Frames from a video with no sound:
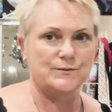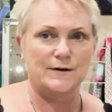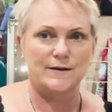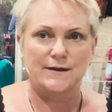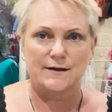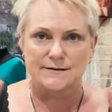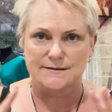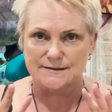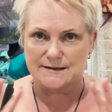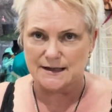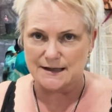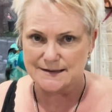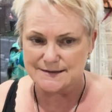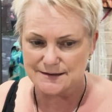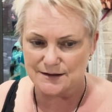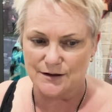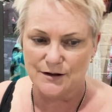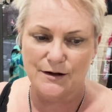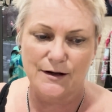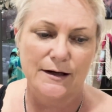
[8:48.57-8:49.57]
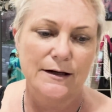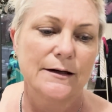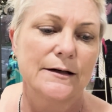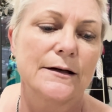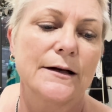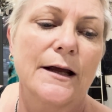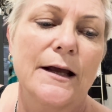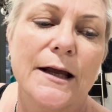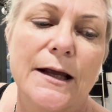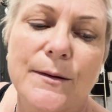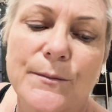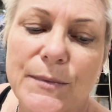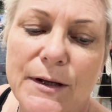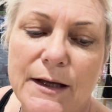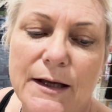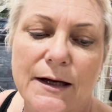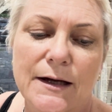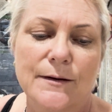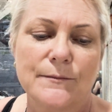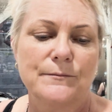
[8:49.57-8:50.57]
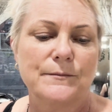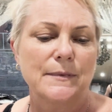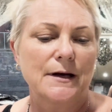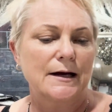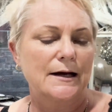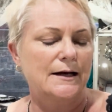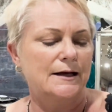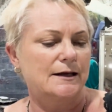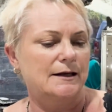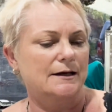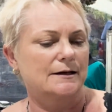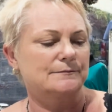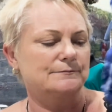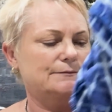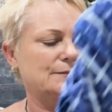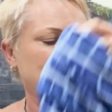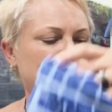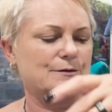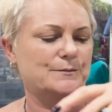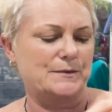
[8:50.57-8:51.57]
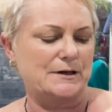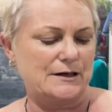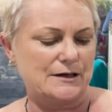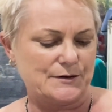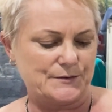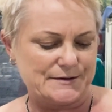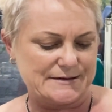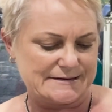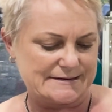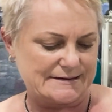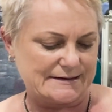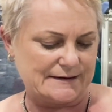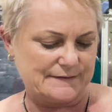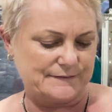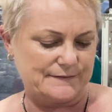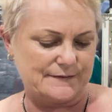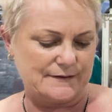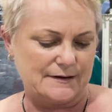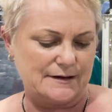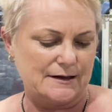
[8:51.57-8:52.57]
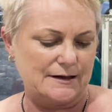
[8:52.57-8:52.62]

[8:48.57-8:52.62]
when the stars align and become a, look at me knowing stuff.